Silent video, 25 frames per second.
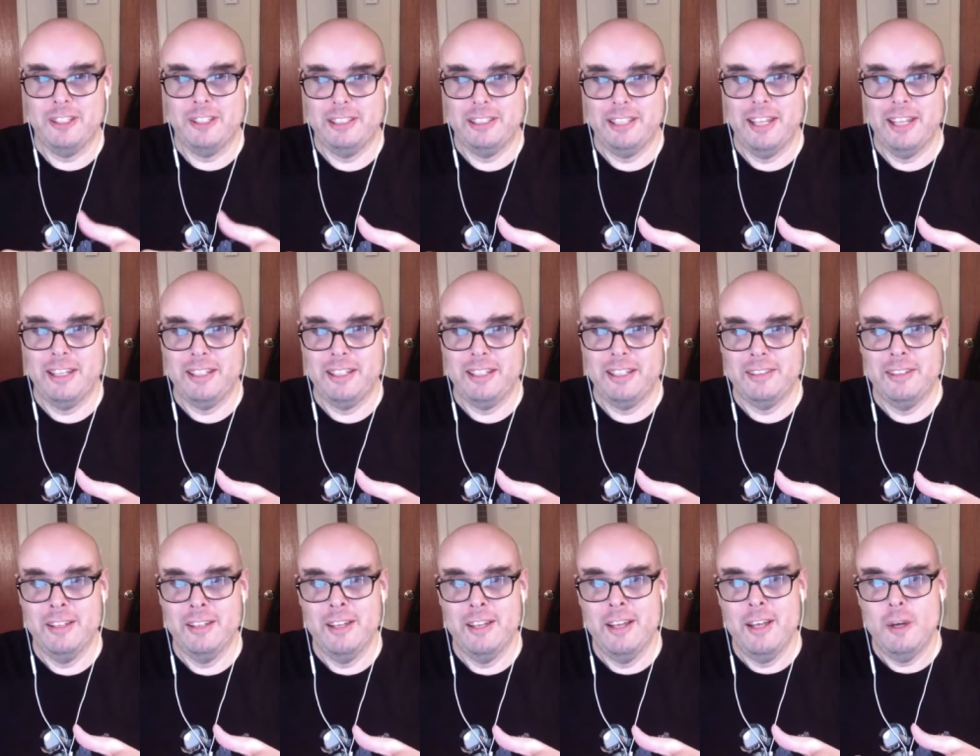and getting
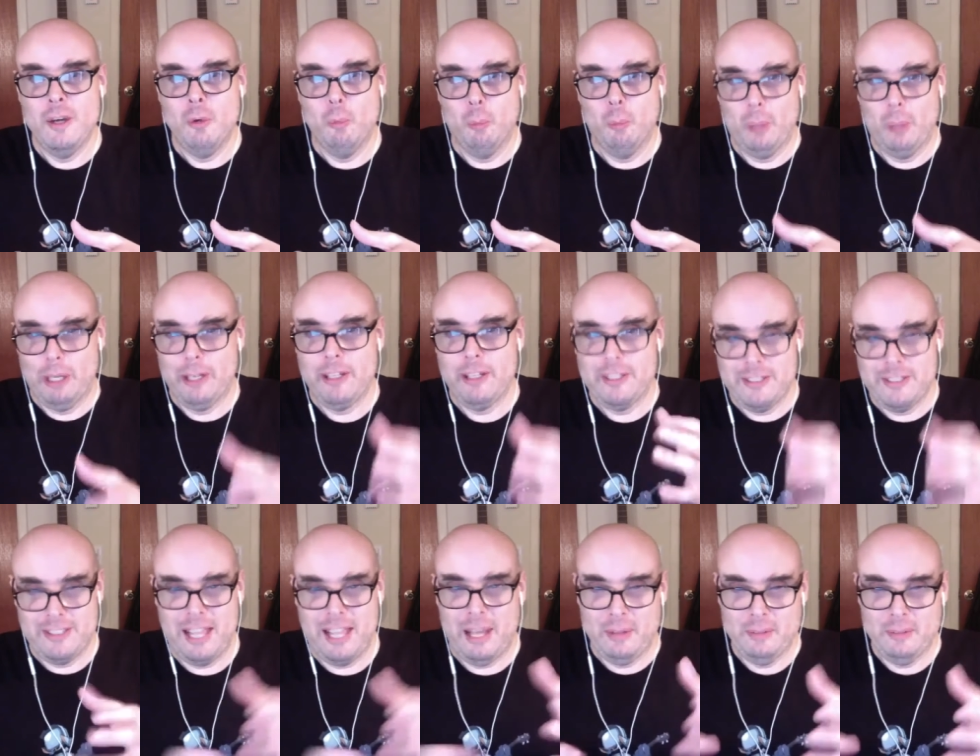weird
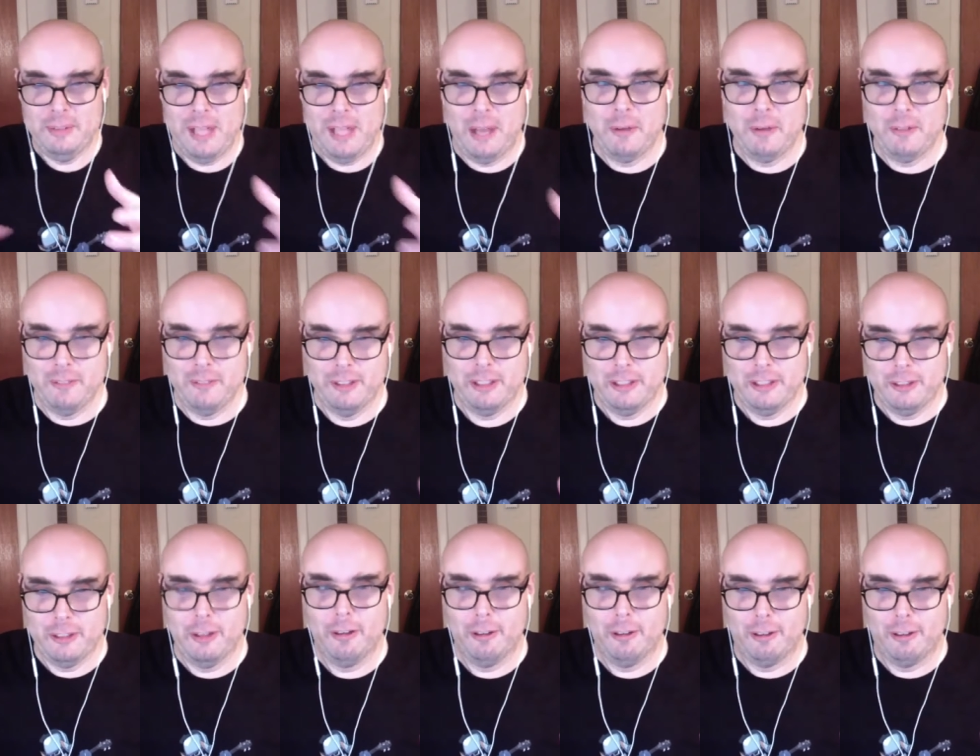sounds out of a
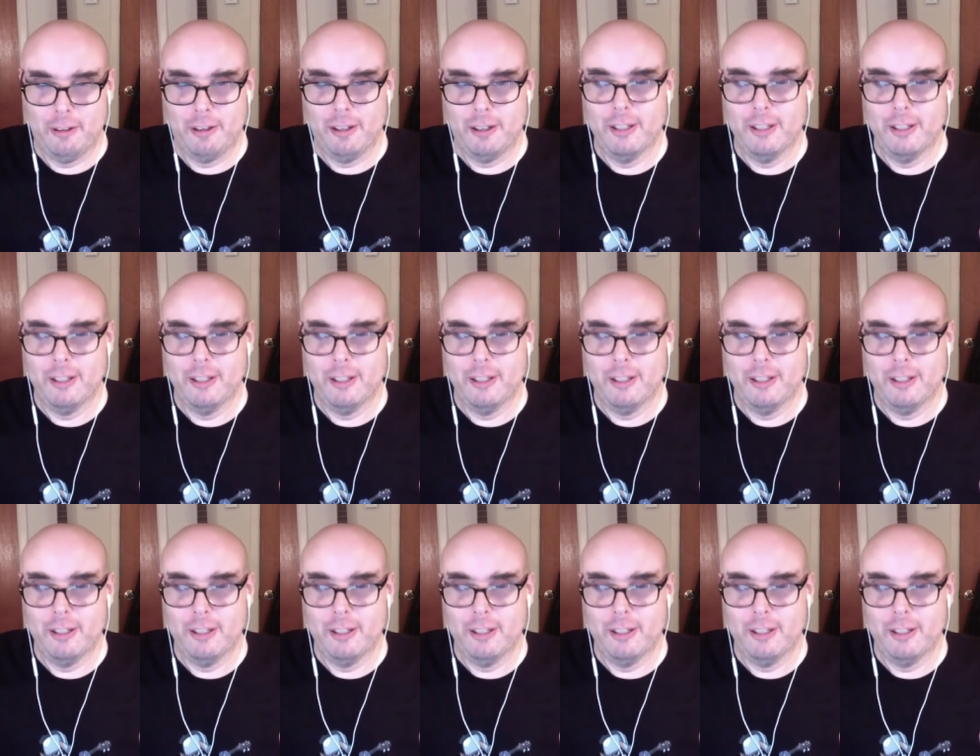guitar.